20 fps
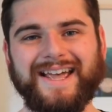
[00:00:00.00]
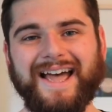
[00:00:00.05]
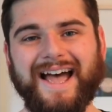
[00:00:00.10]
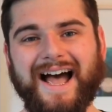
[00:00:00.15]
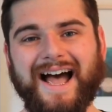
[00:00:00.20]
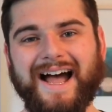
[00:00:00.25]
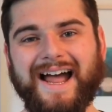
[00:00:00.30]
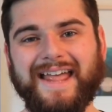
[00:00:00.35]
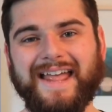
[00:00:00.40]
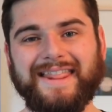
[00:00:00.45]

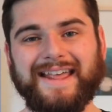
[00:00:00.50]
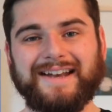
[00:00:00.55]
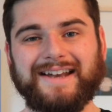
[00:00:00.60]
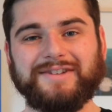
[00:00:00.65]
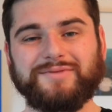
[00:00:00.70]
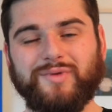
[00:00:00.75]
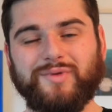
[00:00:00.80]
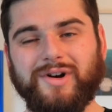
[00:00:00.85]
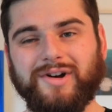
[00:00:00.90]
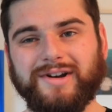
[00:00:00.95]
And that
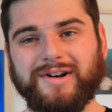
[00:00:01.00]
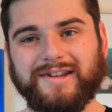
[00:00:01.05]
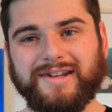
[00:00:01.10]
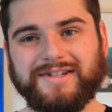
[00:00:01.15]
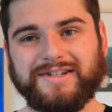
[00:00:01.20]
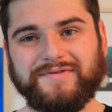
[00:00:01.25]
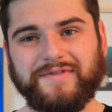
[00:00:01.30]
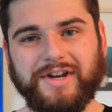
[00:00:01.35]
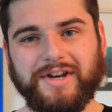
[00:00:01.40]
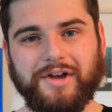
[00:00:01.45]
is what
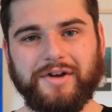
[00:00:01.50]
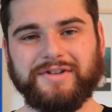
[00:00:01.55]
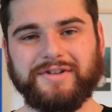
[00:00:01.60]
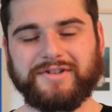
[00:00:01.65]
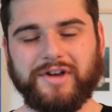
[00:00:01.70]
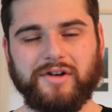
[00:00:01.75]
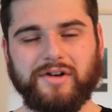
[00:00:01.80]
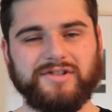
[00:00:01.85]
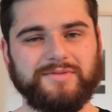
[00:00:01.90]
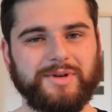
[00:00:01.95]
this video is
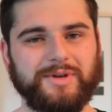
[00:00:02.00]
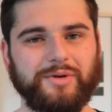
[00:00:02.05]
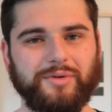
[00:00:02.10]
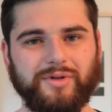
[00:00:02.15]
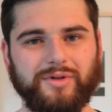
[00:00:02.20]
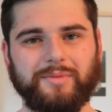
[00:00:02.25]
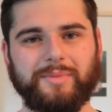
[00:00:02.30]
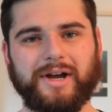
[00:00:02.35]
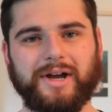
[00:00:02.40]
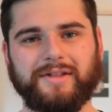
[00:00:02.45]
going to be
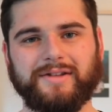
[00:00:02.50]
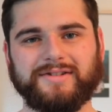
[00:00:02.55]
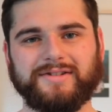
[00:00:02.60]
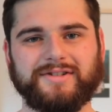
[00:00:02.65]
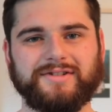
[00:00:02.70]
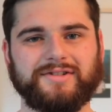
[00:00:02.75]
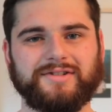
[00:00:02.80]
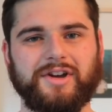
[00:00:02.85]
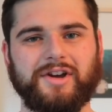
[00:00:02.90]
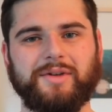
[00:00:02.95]
all about. This
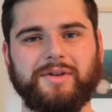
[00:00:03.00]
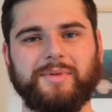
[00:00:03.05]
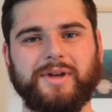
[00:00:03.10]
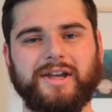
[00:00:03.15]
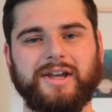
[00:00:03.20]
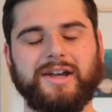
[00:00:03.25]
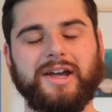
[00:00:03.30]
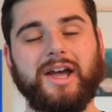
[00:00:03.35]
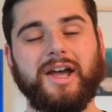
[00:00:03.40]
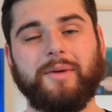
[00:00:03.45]
is going to
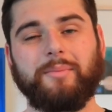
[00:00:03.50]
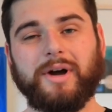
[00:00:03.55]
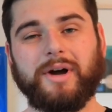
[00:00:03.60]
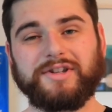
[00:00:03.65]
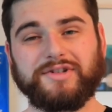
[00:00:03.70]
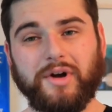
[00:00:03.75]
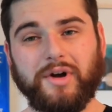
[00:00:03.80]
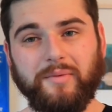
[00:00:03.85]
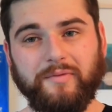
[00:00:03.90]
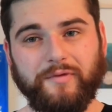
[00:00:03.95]
be my
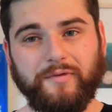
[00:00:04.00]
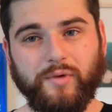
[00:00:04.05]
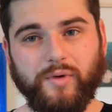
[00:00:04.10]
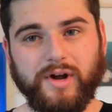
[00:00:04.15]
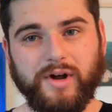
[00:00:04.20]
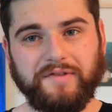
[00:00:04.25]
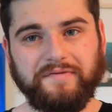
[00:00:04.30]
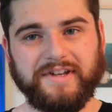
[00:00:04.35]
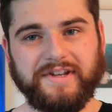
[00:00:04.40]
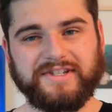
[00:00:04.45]
top
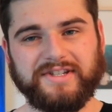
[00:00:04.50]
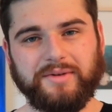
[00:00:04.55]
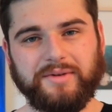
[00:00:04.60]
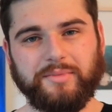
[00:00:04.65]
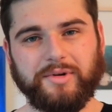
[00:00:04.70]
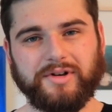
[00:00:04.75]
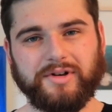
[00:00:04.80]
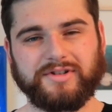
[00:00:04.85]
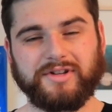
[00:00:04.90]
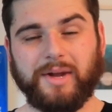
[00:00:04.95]
four investing
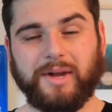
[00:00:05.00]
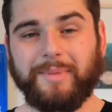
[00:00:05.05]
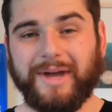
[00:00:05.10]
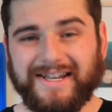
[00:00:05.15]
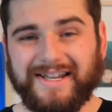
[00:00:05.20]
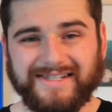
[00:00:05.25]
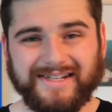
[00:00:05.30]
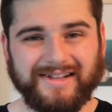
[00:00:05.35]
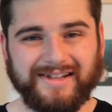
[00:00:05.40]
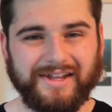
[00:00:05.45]
books that I
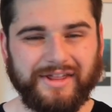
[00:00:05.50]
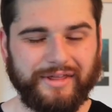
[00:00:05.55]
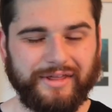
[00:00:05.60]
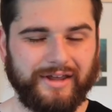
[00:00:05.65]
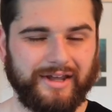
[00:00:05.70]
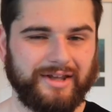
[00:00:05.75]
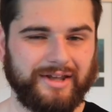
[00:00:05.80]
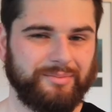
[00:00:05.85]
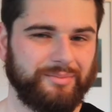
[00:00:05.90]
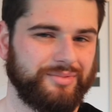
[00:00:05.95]
basically
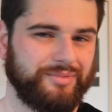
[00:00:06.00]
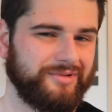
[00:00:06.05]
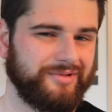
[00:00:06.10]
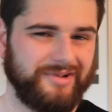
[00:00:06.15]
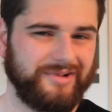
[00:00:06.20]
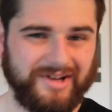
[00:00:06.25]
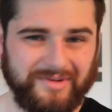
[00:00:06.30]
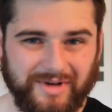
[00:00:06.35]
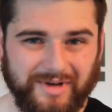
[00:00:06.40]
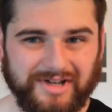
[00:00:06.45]
think
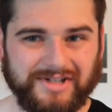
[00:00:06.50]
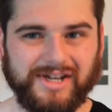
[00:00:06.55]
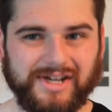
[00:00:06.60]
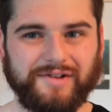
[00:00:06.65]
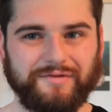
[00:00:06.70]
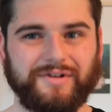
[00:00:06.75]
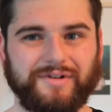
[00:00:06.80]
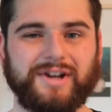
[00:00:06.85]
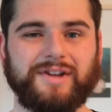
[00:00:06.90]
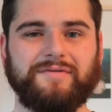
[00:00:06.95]
pretty much
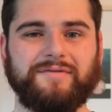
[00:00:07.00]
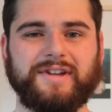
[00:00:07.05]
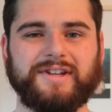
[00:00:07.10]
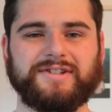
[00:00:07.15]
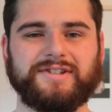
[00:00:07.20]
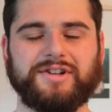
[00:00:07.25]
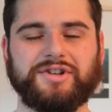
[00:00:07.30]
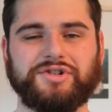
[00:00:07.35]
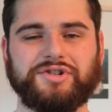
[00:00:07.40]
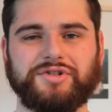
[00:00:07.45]
every
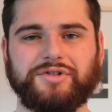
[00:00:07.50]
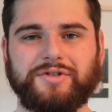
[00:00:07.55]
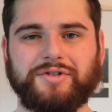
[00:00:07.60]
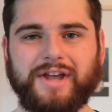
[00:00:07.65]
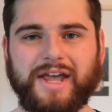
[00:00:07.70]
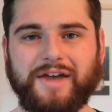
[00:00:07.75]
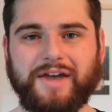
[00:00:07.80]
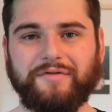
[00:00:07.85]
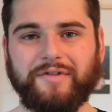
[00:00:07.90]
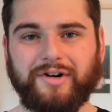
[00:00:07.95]
investor should
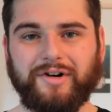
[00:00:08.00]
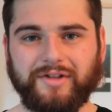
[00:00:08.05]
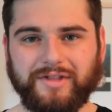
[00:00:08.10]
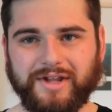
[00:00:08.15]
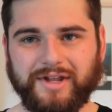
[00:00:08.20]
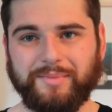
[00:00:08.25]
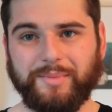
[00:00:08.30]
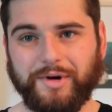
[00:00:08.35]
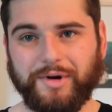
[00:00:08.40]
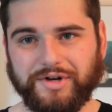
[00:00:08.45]
have on
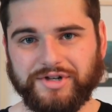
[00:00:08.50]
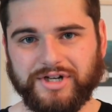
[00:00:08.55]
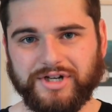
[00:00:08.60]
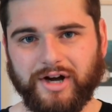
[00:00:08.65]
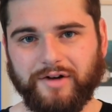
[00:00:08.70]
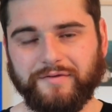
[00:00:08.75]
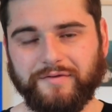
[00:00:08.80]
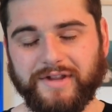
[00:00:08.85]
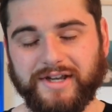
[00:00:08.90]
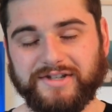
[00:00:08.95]
their
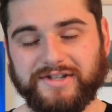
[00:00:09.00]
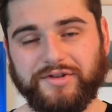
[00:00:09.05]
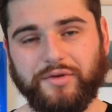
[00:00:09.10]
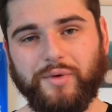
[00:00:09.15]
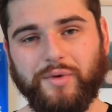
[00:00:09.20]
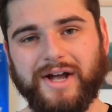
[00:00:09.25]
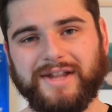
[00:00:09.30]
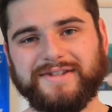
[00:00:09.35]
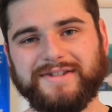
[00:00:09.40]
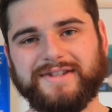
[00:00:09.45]
bookshelf. These are the
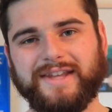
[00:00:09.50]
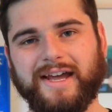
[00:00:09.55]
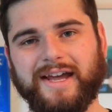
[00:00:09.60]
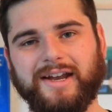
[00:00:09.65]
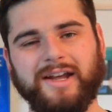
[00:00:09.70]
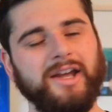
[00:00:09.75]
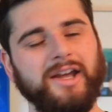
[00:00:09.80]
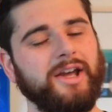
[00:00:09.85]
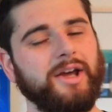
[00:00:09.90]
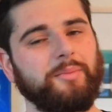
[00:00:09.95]
ones
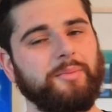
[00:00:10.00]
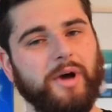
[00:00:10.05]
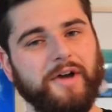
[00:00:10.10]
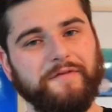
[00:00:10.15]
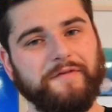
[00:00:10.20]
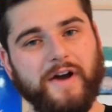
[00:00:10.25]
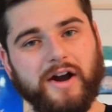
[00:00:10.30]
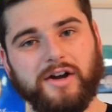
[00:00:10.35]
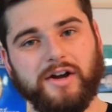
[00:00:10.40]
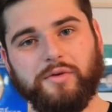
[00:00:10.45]
that by
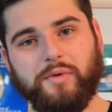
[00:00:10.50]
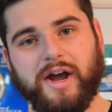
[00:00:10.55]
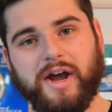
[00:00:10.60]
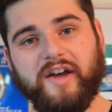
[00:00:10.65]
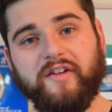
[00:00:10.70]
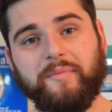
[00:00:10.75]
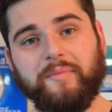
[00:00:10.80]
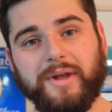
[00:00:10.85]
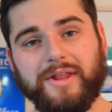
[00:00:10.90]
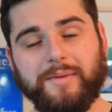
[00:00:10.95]
far and away
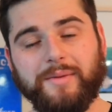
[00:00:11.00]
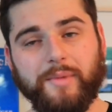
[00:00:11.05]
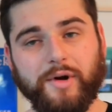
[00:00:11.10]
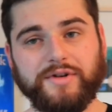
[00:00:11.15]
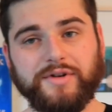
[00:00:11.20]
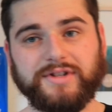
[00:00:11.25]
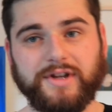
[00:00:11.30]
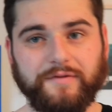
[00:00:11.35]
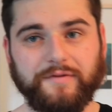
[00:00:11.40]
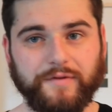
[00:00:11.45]
have been the
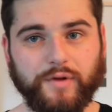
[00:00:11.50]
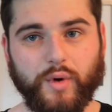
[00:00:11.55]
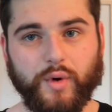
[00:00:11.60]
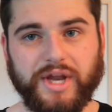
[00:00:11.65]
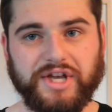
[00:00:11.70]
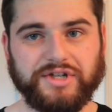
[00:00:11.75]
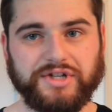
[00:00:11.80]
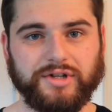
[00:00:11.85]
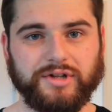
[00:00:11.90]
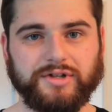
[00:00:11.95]
most
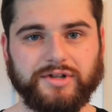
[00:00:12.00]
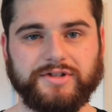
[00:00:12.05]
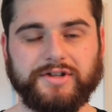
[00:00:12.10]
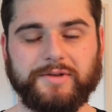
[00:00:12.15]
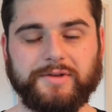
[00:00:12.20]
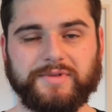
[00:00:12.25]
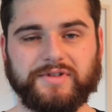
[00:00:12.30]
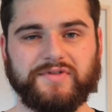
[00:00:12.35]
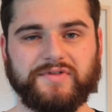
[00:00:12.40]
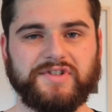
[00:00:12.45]
influential in
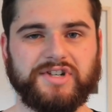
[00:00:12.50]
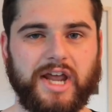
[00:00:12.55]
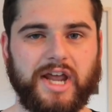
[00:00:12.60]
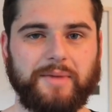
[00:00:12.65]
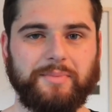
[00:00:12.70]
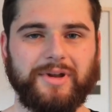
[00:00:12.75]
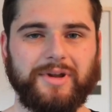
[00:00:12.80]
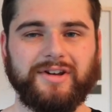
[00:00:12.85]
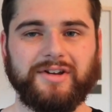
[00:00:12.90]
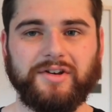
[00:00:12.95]
terms of
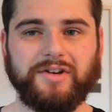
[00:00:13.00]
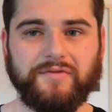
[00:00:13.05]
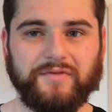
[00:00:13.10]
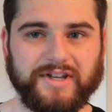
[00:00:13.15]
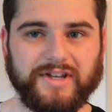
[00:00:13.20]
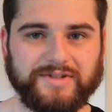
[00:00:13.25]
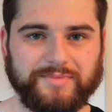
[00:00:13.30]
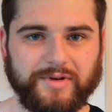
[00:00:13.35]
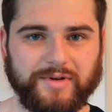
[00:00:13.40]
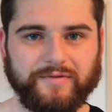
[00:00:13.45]
shaping an
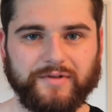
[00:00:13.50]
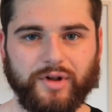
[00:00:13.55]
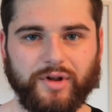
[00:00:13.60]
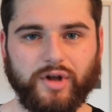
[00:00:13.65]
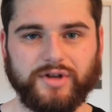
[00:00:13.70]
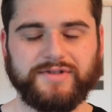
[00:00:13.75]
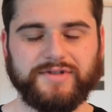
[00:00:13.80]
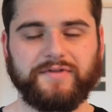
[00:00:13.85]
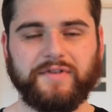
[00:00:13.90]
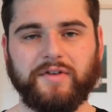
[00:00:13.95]
investment
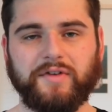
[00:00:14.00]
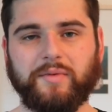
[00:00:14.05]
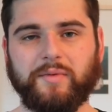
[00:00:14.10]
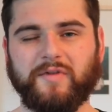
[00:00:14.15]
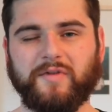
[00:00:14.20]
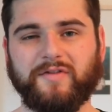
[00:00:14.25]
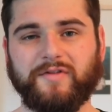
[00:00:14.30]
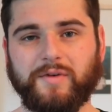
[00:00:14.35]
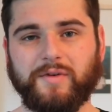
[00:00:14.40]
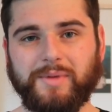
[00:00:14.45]
philosophy
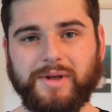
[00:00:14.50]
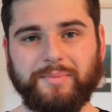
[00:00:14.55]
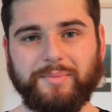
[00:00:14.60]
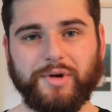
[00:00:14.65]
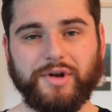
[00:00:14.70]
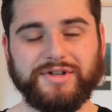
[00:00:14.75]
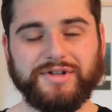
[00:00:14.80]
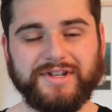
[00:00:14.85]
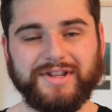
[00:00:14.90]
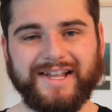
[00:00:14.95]
for me
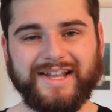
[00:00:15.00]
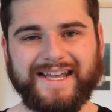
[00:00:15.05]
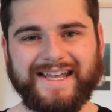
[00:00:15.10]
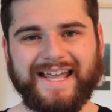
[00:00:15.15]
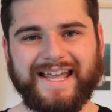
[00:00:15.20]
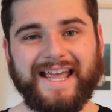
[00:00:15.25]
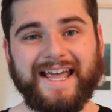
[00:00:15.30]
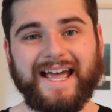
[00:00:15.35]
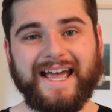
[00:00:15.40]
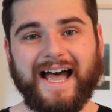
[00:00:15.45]
personally.
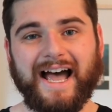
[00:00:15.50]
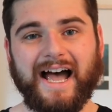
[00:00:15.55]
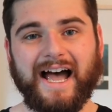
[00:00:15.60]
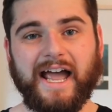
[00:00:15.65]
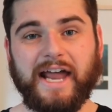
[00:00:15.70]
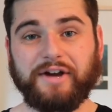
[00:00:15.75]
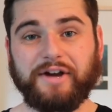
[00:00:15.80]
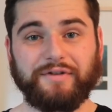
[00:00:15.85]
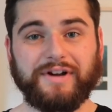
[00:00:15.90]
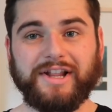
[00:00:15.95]

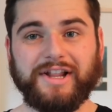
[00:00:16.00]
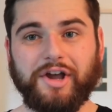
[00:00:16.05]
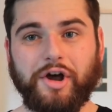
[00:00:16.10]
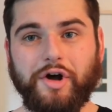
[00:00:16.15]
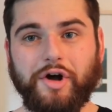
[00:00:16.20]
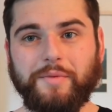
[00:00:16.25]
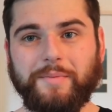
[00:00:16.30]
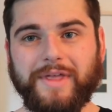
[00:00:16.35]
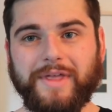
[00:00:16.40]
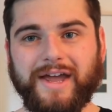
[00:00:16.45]
And I really
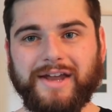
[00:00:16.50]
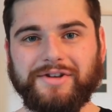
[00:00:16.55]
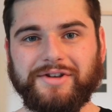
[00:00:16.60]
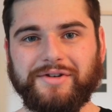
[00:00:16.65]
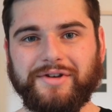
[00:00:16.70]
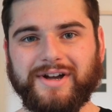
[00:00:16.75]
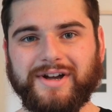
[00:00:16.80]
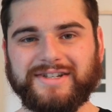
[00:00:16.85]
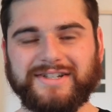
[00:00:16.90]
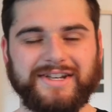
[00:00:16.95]
hope that you
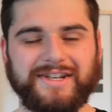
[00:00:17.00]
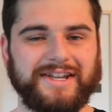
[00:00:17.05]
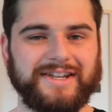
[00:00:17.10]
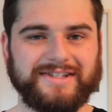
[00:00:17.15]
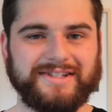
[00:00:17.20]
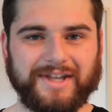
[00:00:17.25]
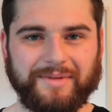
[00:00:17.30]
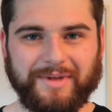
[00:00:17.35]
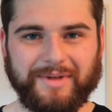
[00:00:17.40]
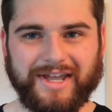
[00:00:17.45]
guys can get
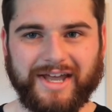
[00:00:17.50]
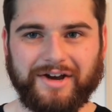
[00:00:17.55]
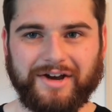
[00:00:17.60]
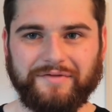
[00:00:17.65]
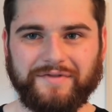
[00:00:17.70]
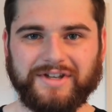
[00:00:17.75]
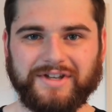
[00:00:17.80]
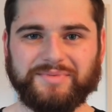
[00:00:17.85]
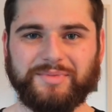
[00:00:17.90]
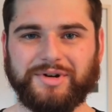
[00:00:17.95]
something out
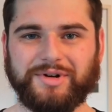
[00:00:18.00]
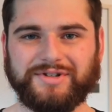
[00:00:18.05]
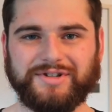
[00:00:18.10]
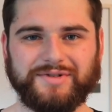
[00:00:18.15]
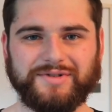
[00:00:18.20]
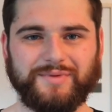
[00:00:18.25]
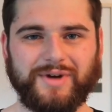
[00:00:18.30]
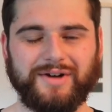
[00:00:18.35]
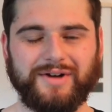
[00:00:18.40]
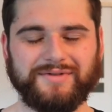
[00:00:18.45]
of these books
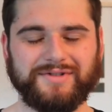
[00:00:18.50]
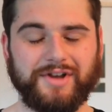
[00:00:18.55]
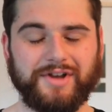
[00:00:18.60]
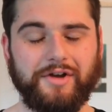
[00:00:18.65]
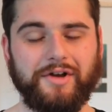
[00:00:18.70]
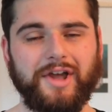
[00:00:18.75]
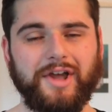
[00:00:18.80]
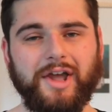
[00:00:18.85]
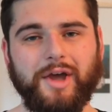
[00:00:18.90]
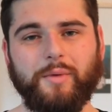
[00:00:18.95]
as well.
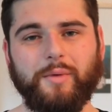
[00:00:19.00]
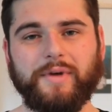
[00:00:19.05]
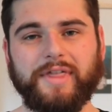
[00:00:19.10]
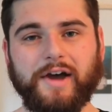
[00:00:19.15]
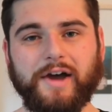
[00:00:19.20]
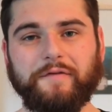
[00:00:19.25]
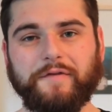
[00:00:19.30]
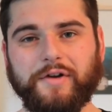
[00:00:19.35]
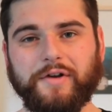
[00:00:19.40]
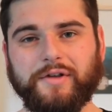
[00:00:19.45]
So
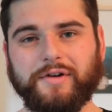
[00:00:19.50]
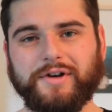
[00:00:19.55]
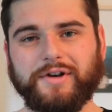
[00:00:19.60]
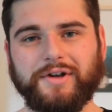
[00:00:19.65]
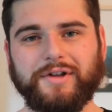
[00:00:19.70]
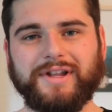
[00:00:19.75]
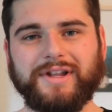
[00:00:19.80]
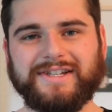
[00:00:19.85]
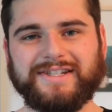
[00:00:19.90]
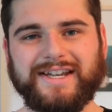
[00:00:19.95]
without further
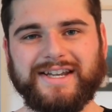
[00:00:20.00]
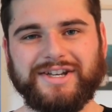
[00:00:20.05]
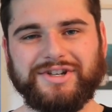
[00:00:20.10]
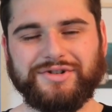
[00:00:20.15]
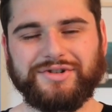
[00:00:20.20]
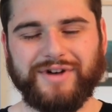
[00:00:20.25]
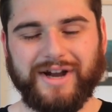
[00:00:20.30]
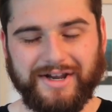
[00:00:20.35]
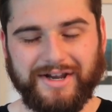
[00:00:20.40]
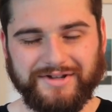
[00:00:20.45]
ado, let's get
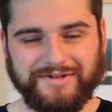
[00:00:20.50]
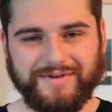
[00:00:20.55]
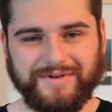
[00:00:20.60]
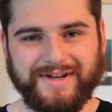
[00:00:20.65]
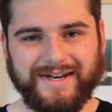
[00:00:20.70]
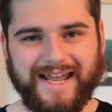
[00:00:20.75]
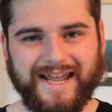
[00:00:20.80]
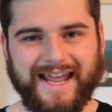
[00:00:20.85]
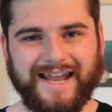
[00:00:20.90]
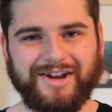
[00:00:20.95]
straight into
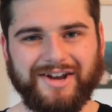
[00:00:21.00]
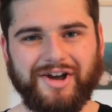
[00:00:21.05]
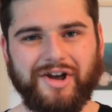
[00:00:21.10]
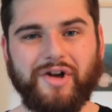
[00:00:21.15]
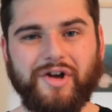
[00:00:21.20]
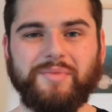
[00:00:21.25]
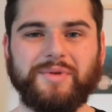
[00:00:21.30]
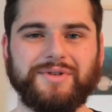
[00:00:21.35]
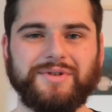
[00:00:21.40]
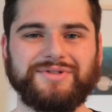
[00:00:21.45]
it and I
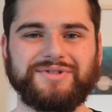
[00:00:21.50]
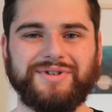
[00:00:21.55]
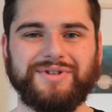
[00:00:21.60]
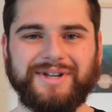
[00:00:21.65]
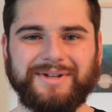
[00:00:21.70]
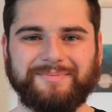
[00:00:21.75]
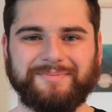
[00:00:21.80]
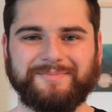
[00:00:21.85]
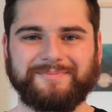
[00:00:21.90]
hope you enjoy.